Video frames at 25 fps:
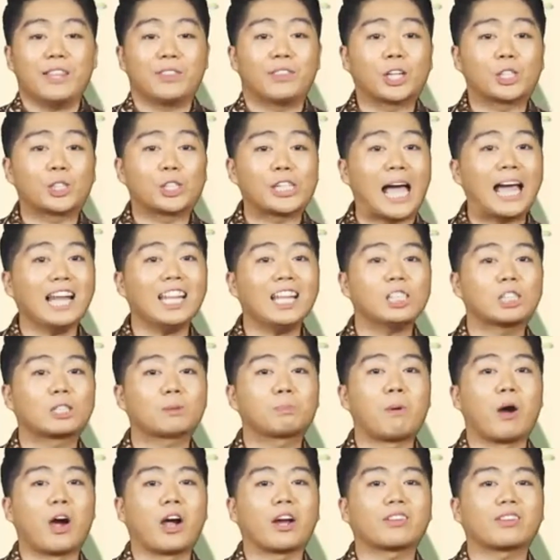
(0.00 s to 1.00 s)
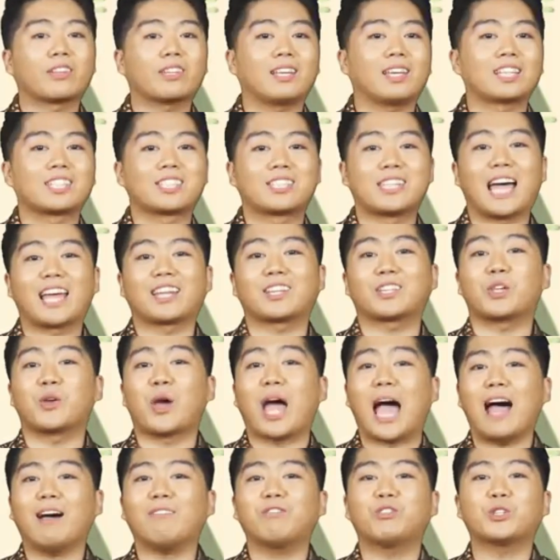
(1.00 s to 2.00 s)
The challenge part is that
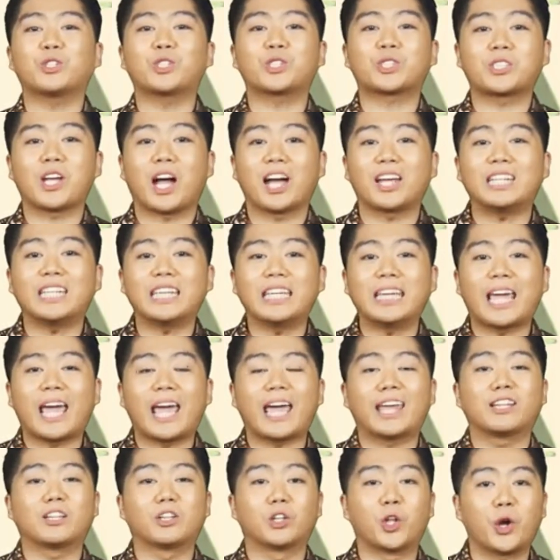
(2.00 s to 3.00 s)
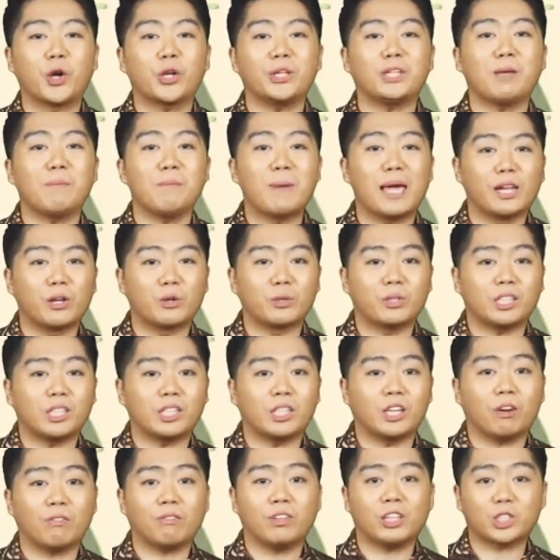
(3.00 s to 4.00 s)
you have to study and learn the
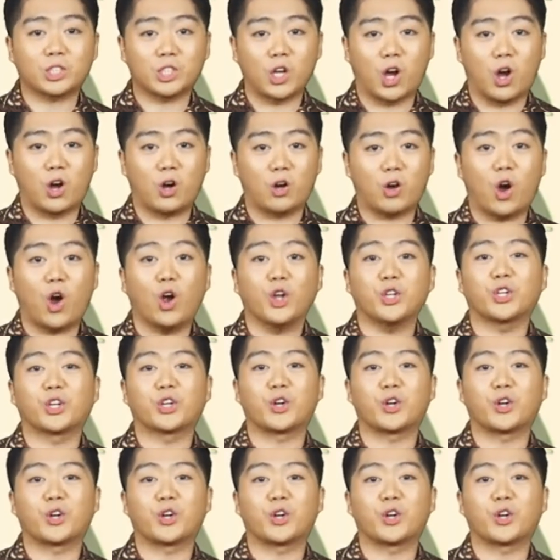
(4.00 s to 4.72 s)
melody of the song on